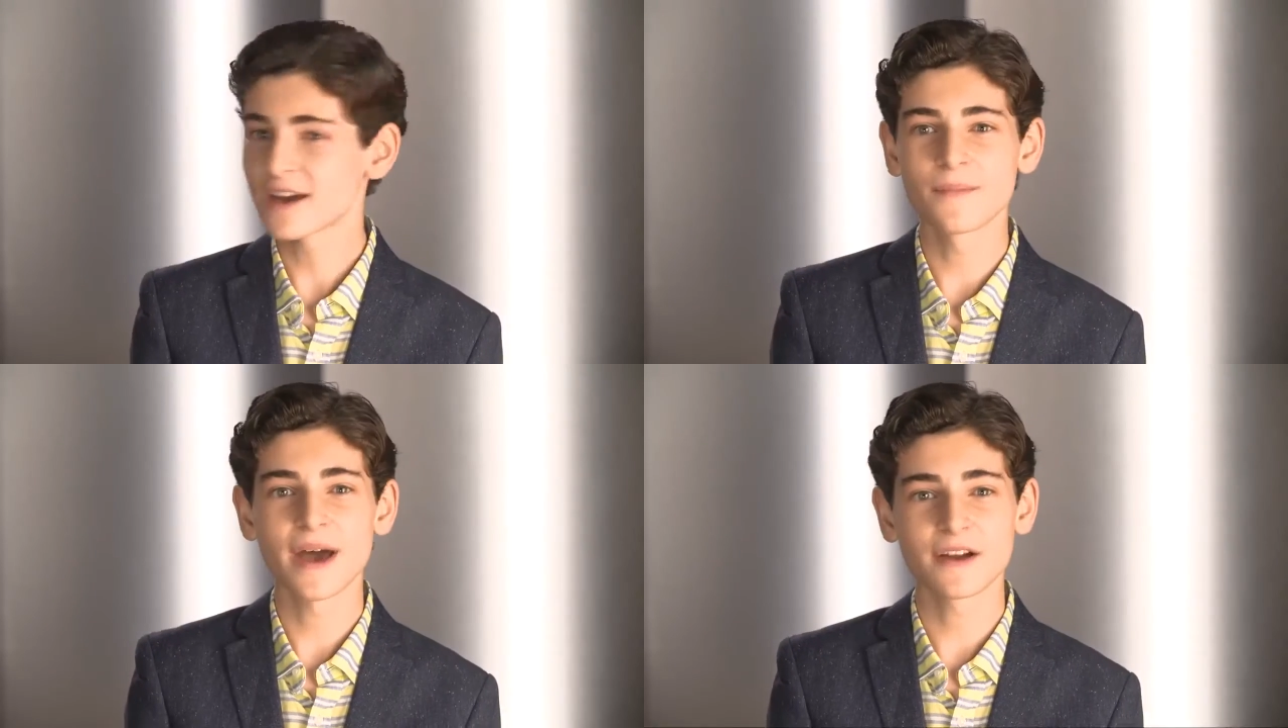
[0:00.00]
they
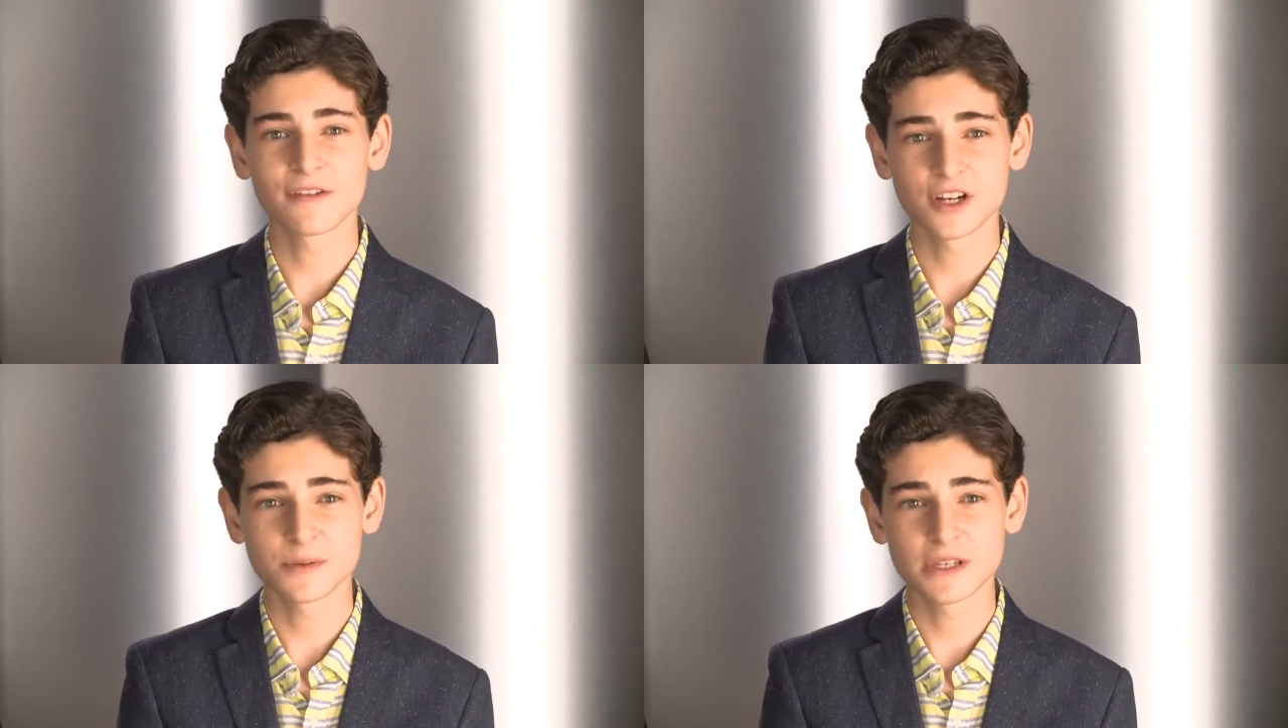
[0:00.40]
come back
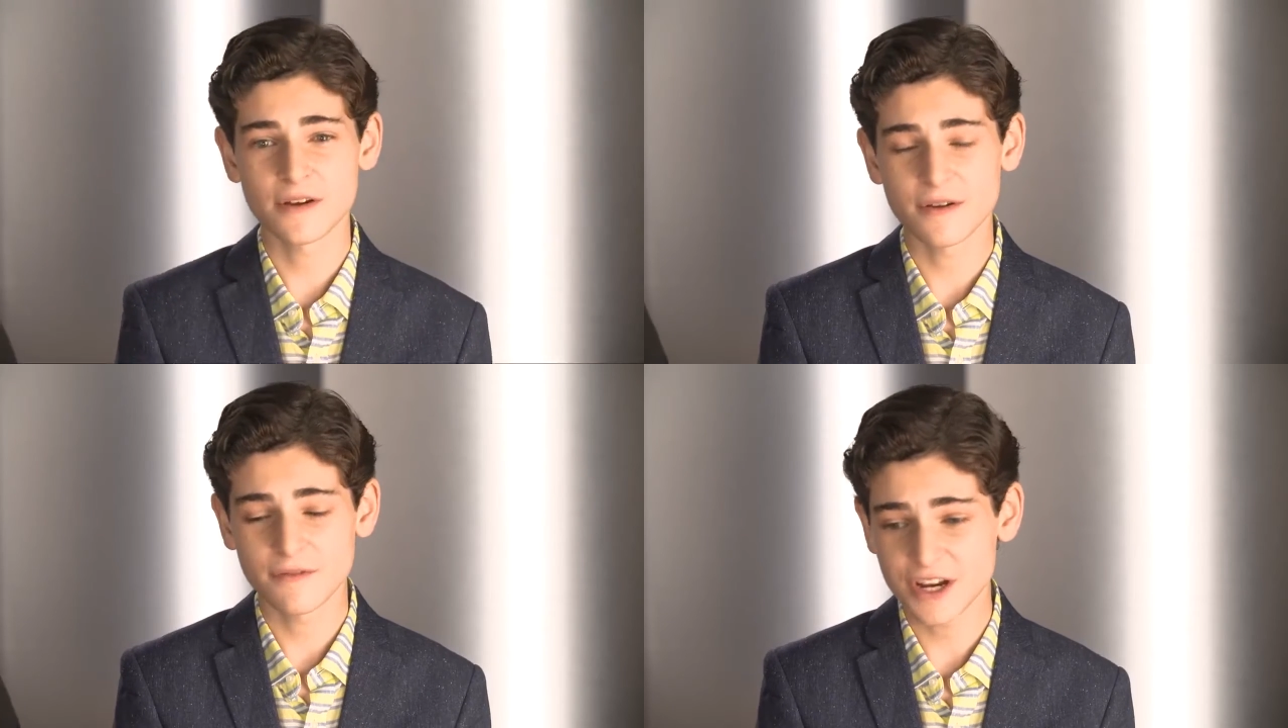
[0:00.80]
for a
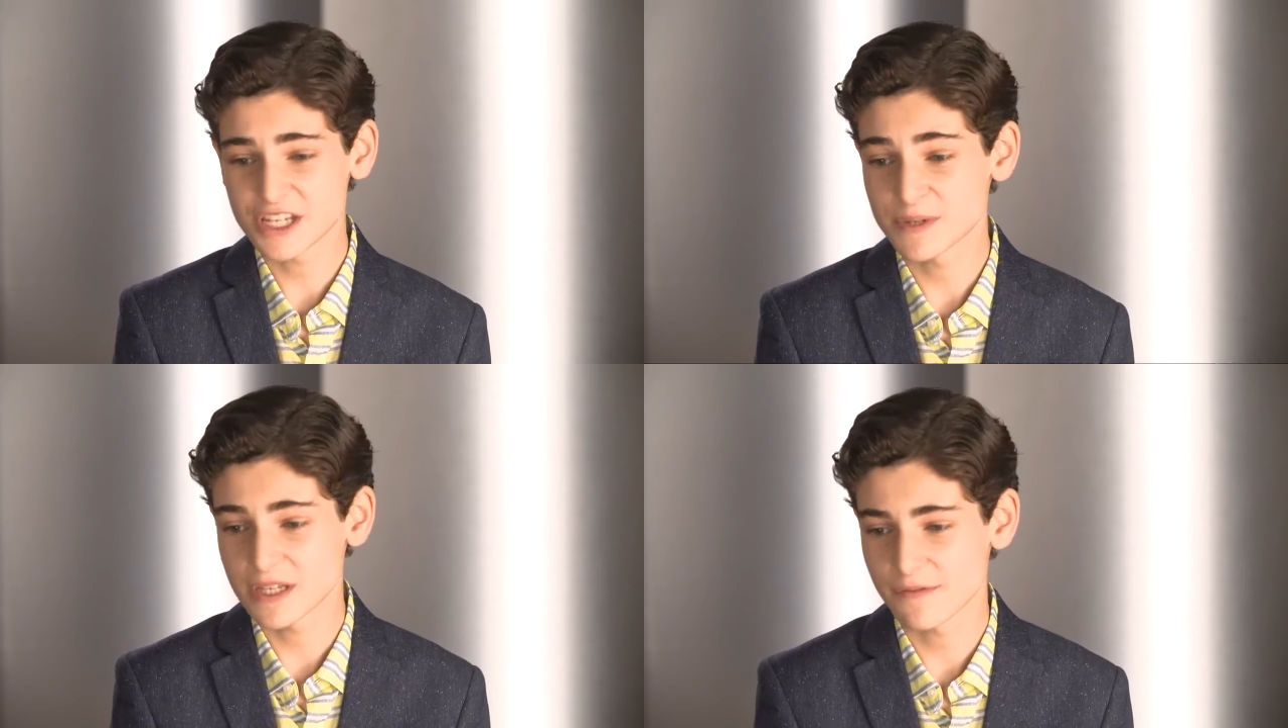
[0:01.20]
spe
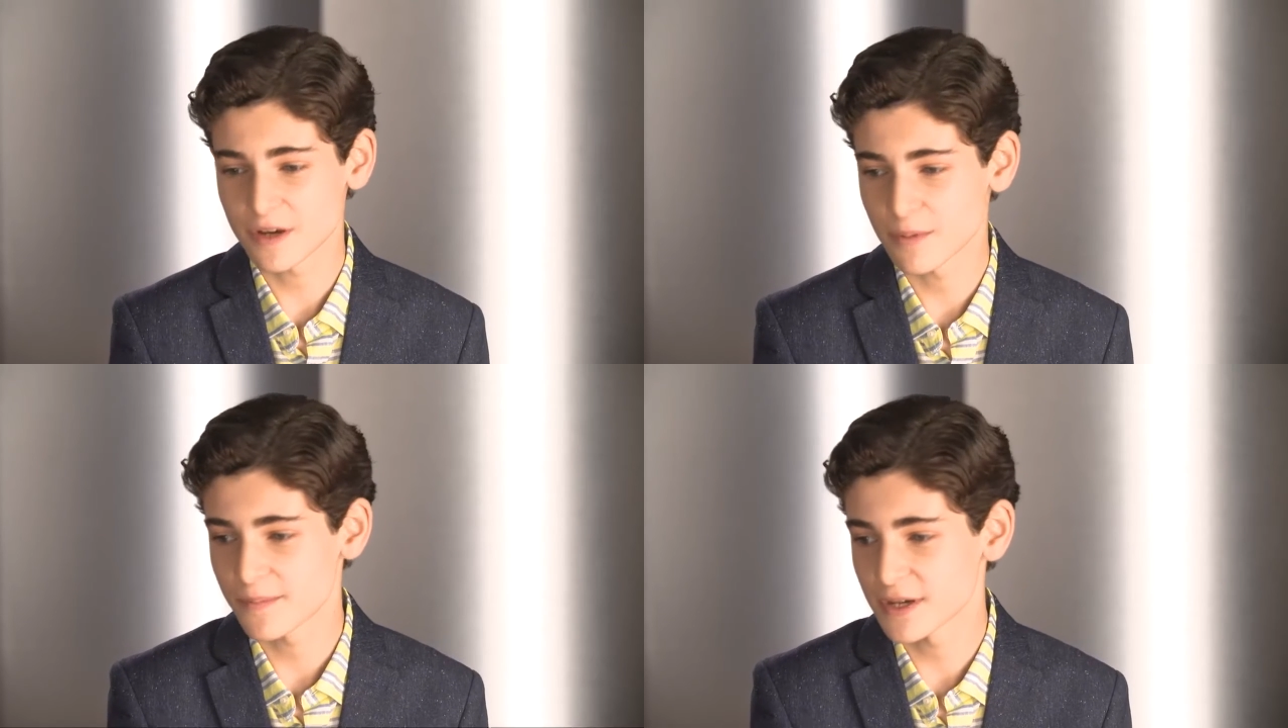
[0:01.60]
very
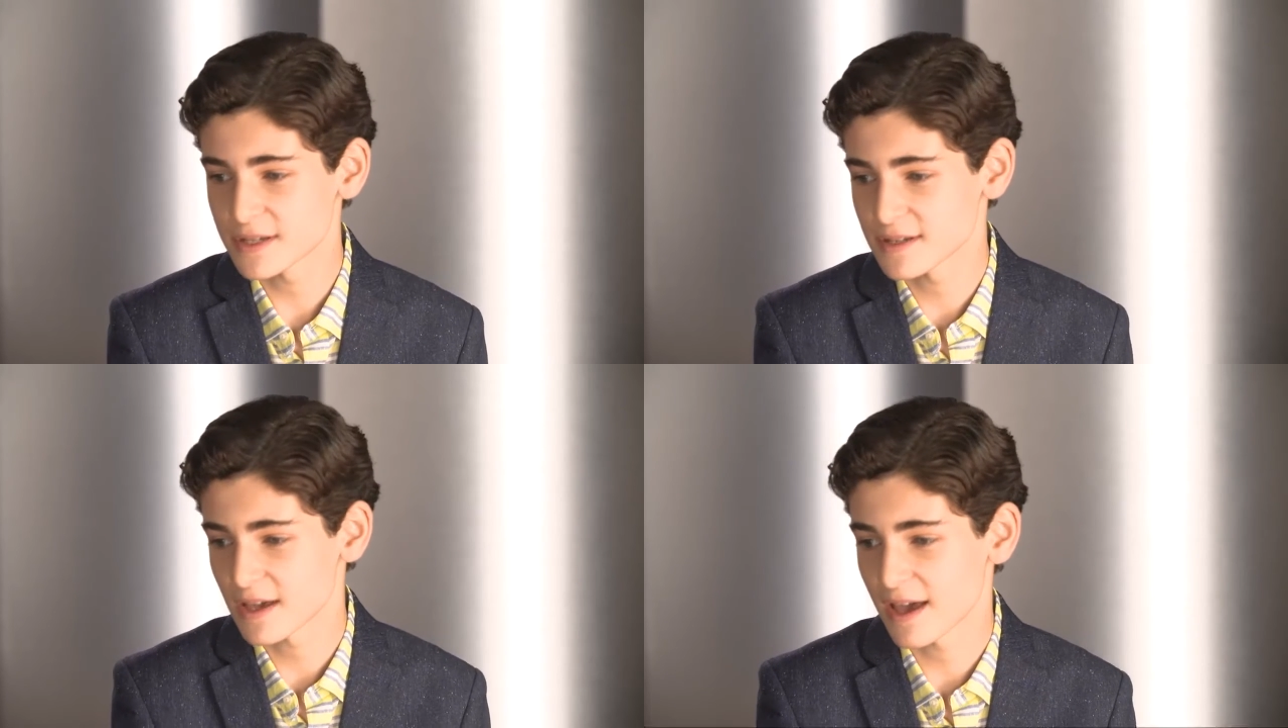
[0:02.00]
specific
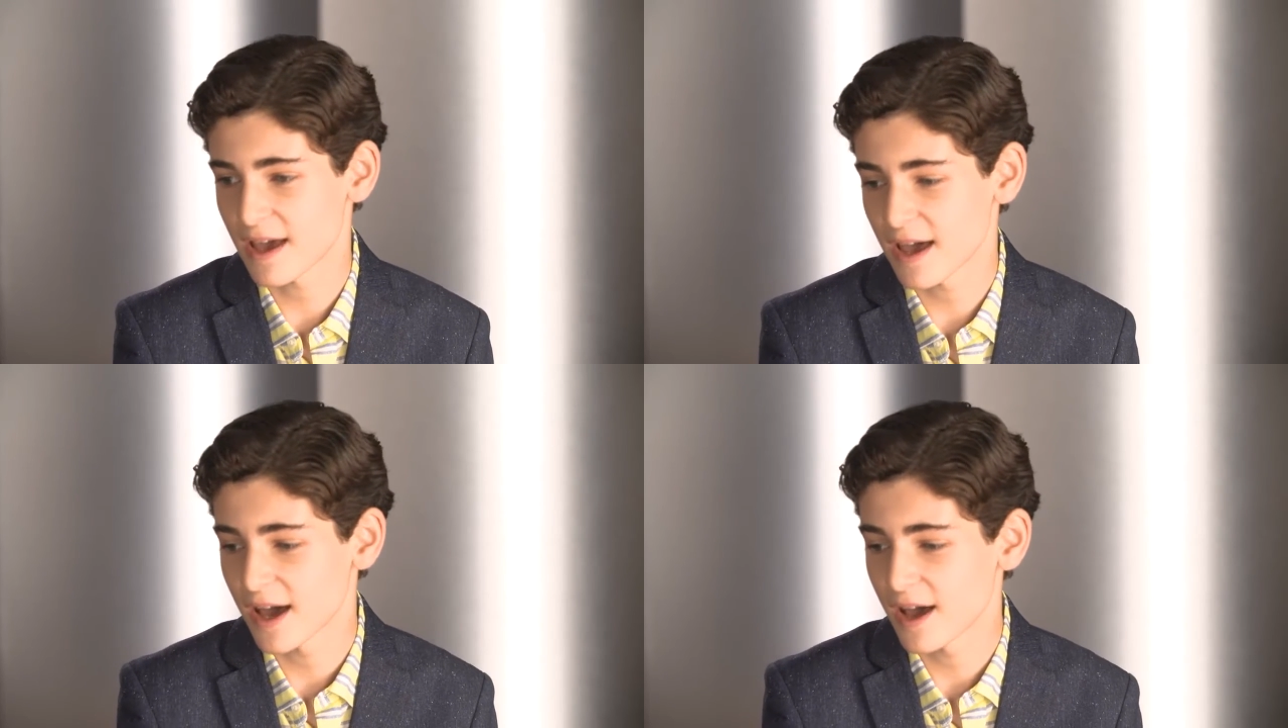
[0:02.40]
purpose,
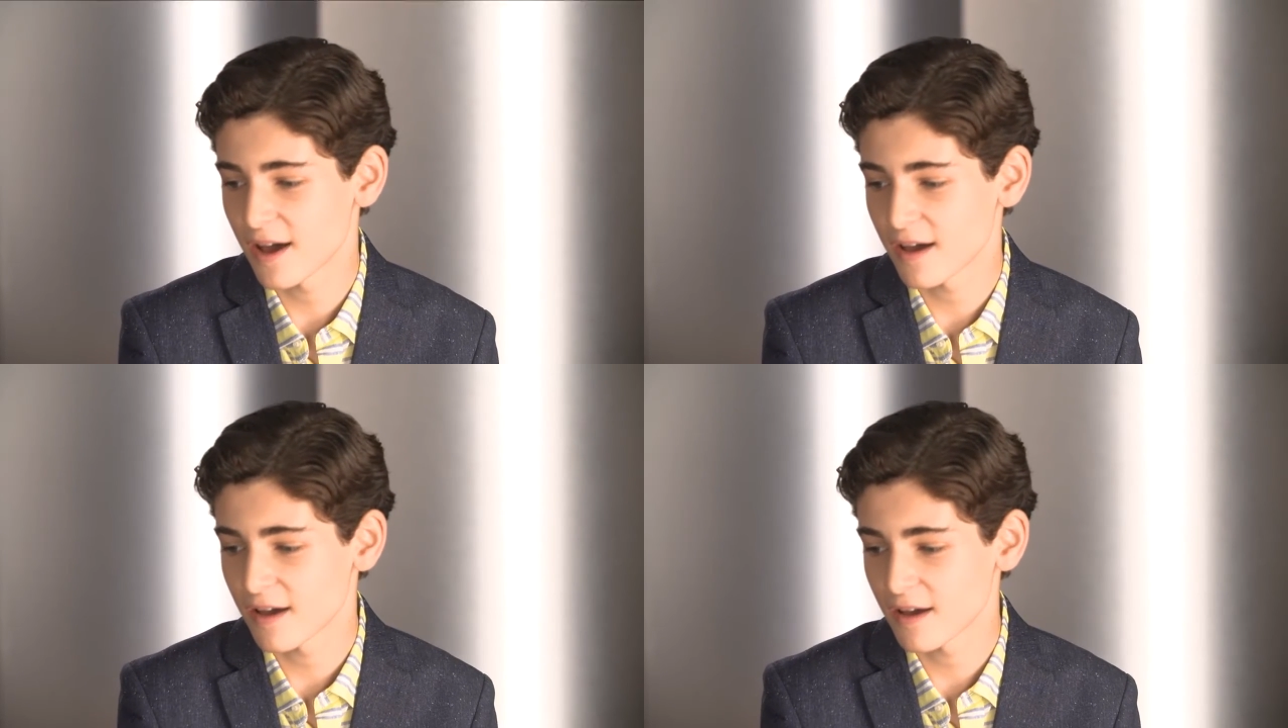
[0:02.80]
uh,